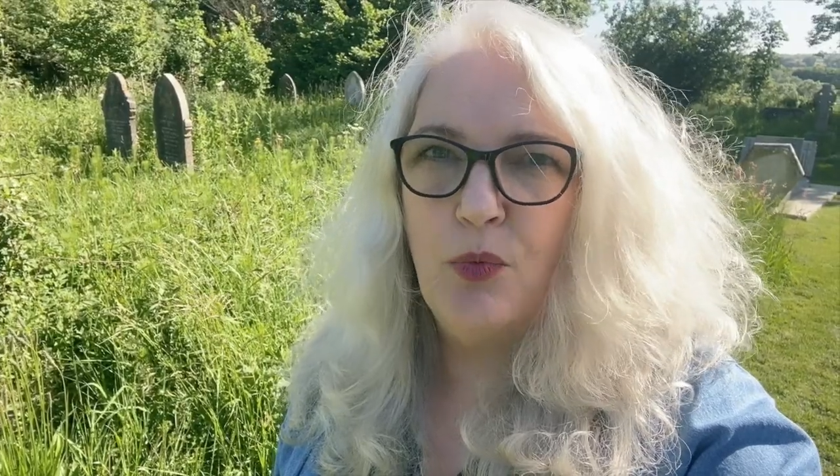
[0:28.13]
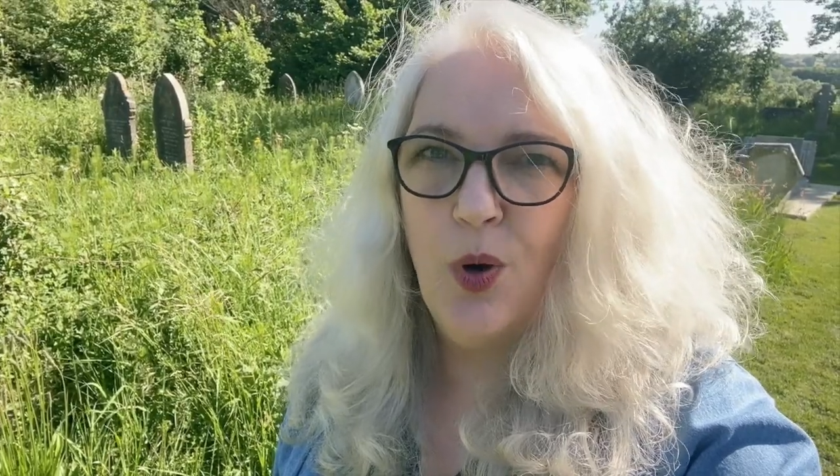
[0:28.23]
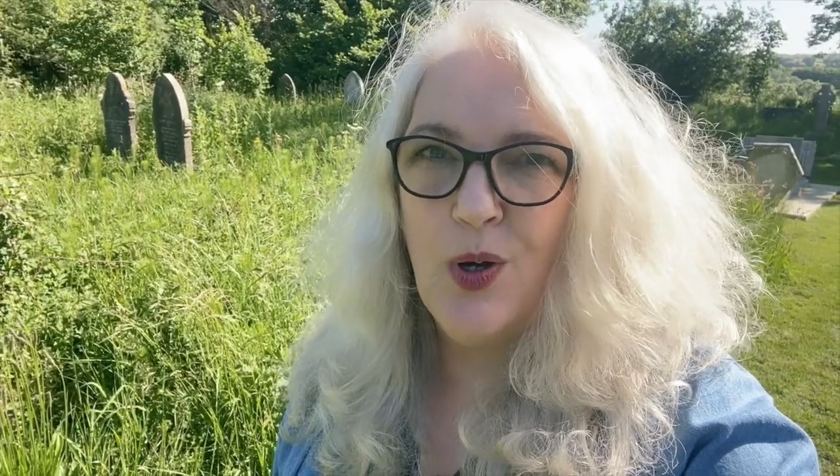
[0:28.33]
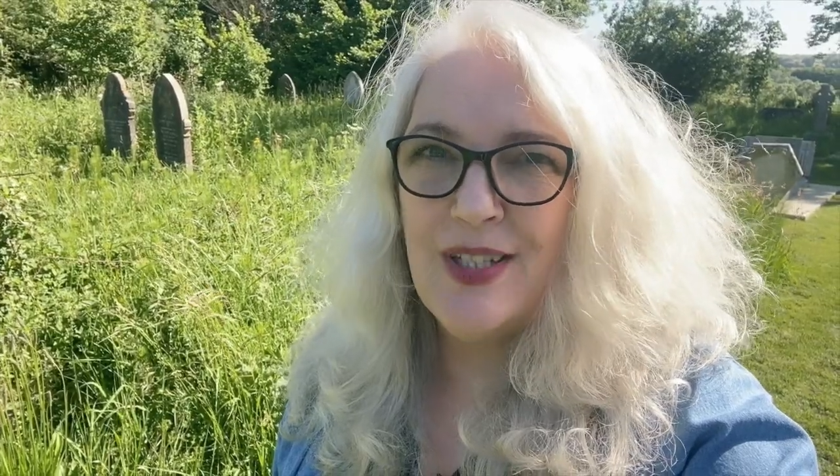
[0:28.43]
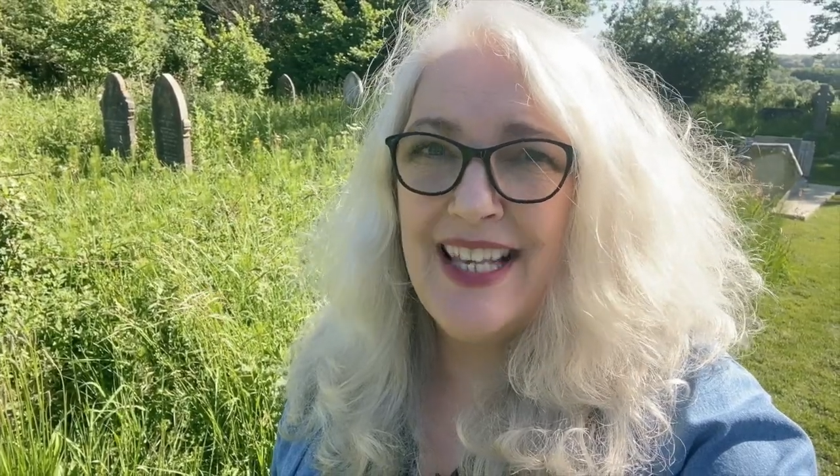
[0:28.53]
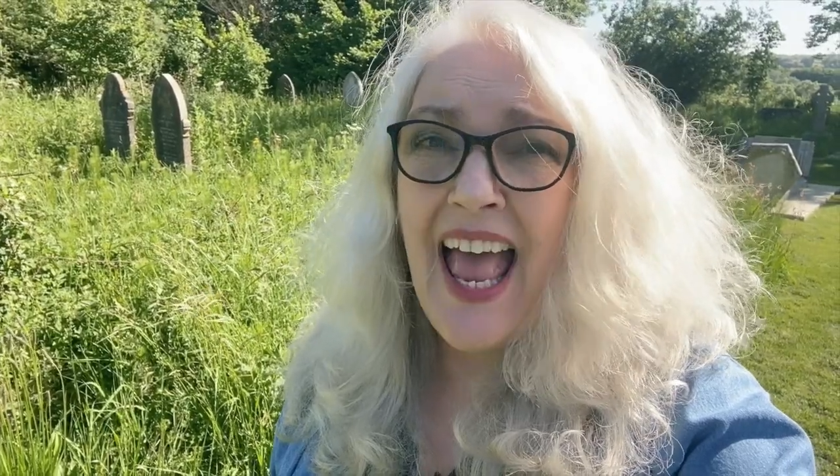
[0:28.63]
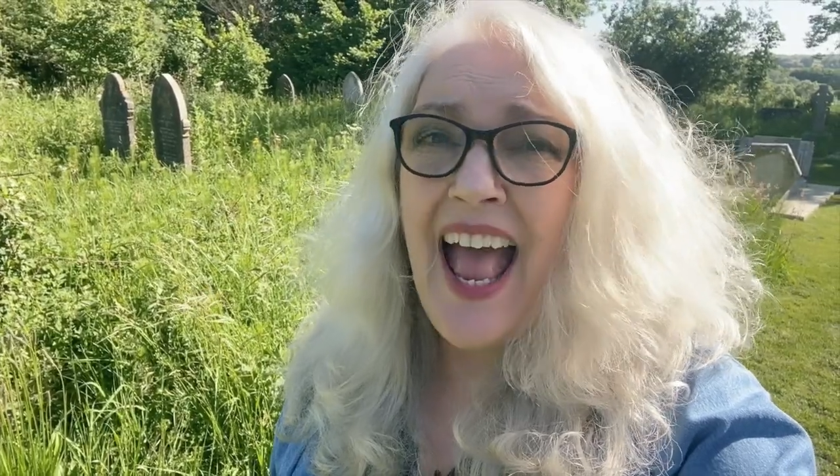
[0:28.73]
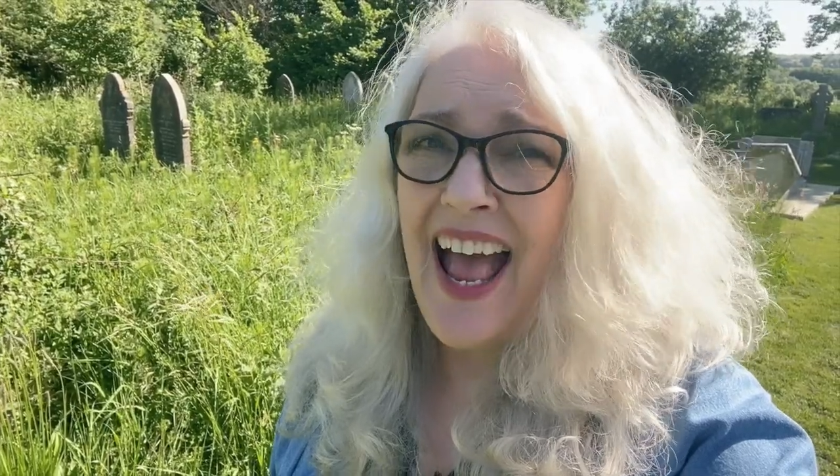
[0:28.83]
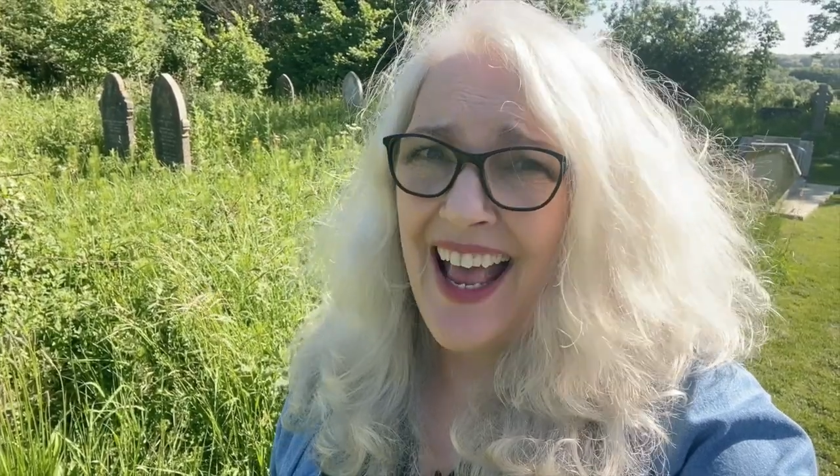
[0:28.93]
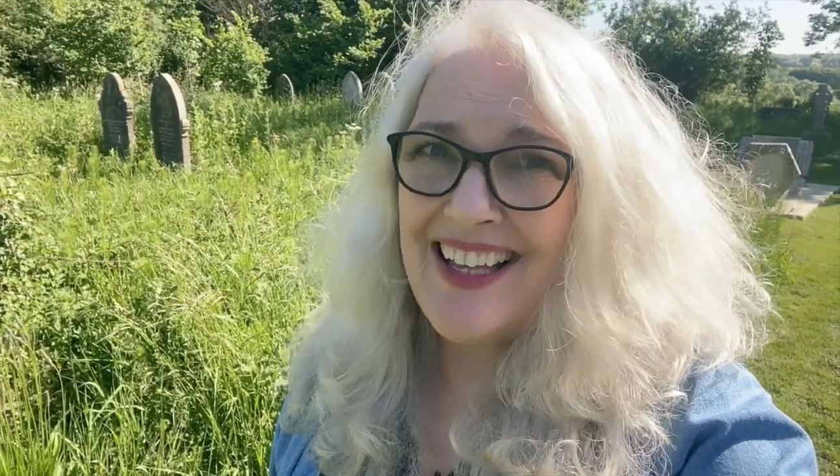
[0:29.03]
was
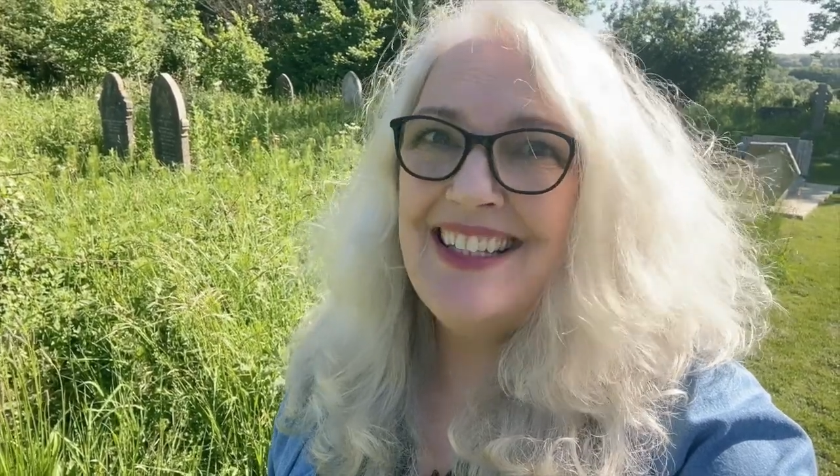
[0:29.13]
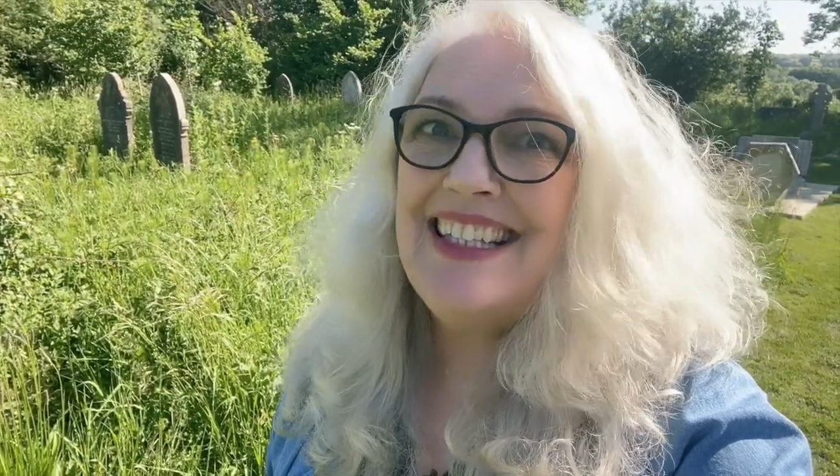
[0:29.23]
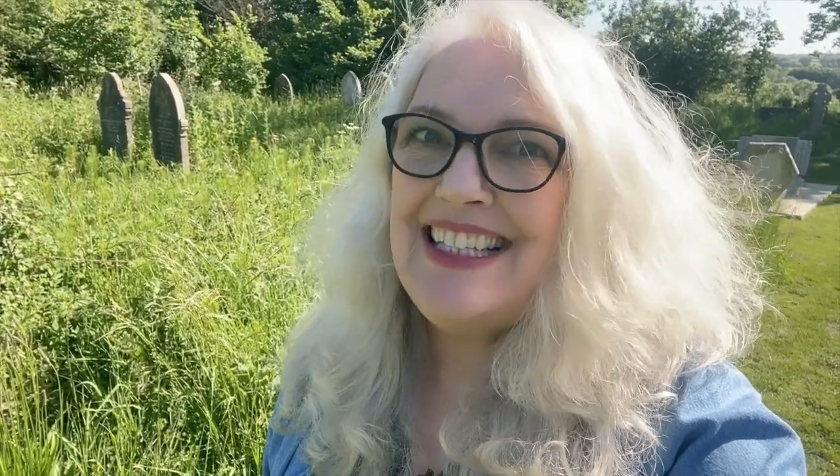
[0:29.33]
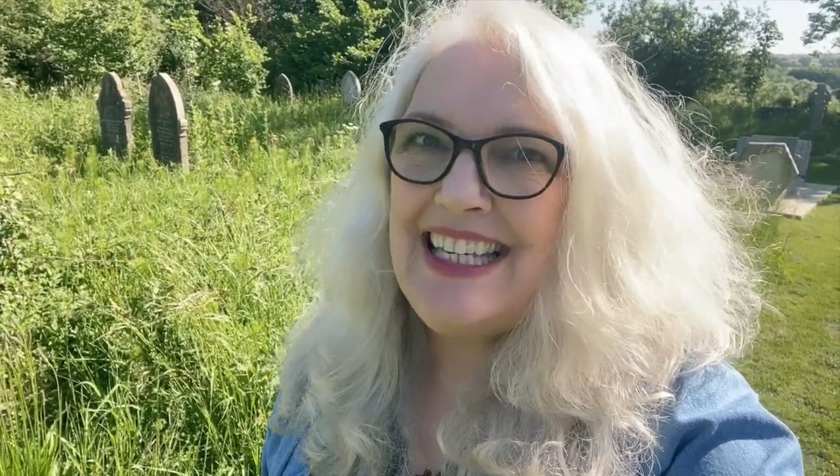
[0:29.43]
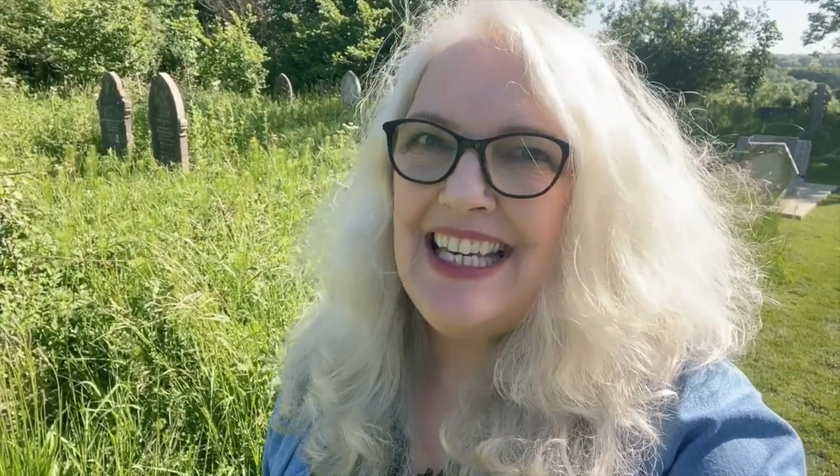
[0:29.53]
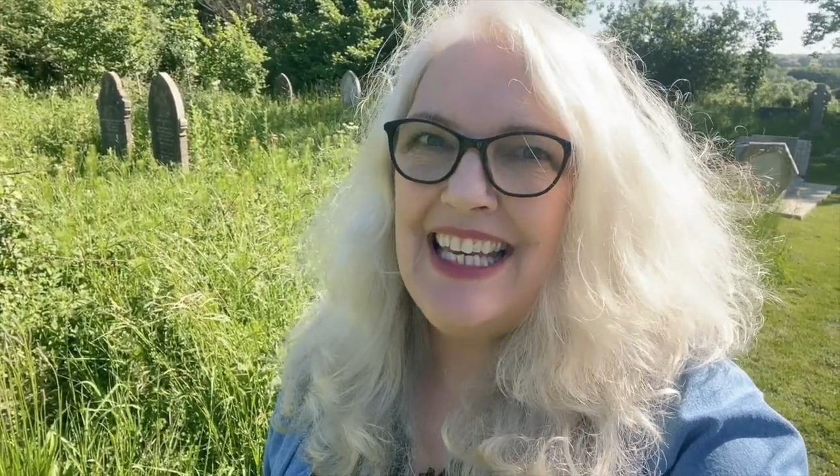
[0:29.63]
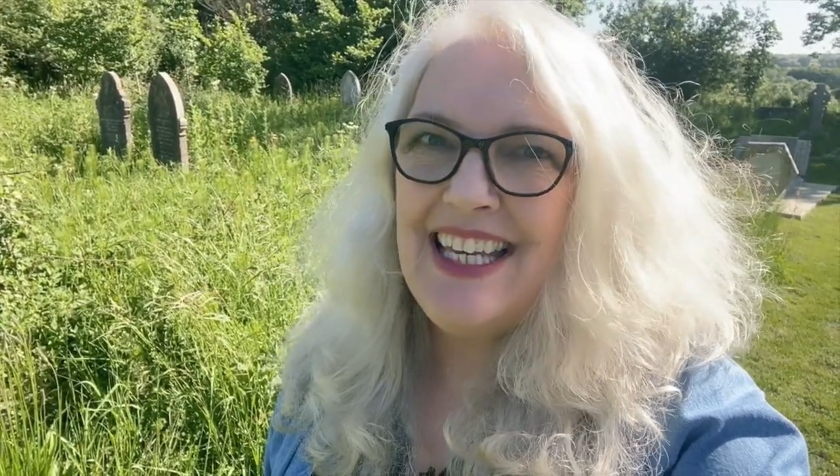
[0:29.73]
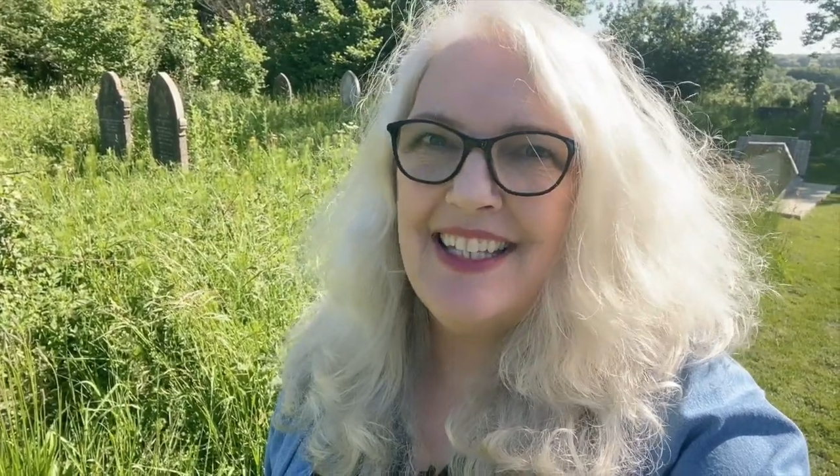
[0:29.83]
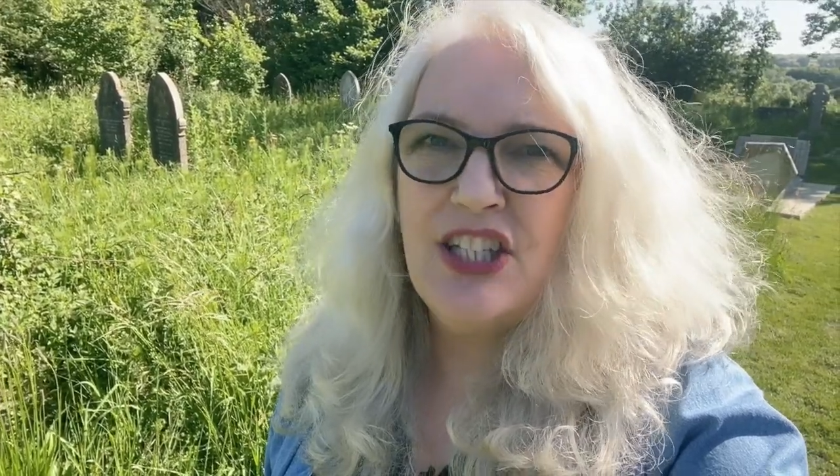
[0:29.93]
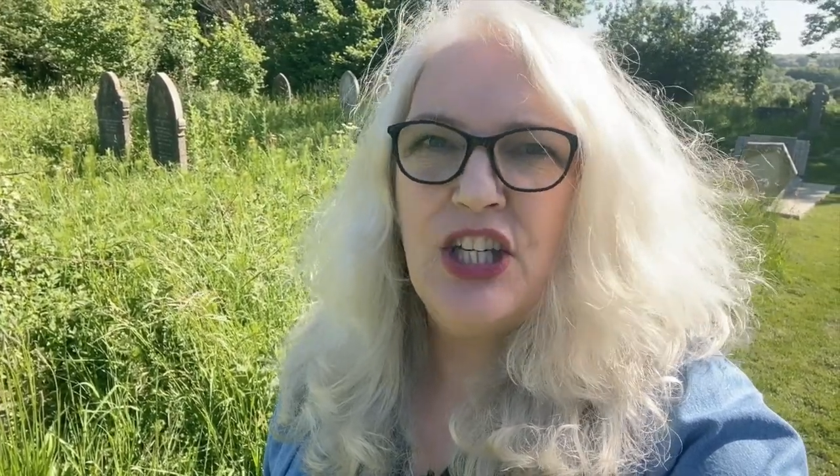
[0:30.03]
and still is.